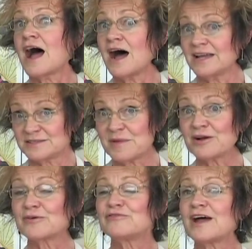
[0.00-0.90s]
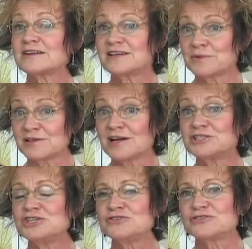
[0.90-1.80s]
I, as a matter of fact, I would like
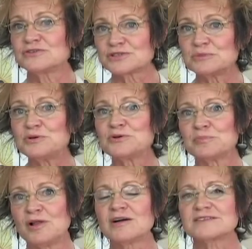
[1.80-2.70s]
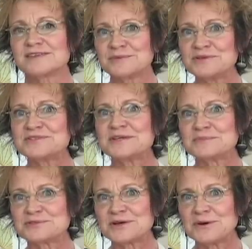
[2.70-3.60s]
to use those computer blocks in a museum
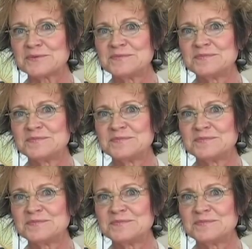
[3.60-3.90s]
show.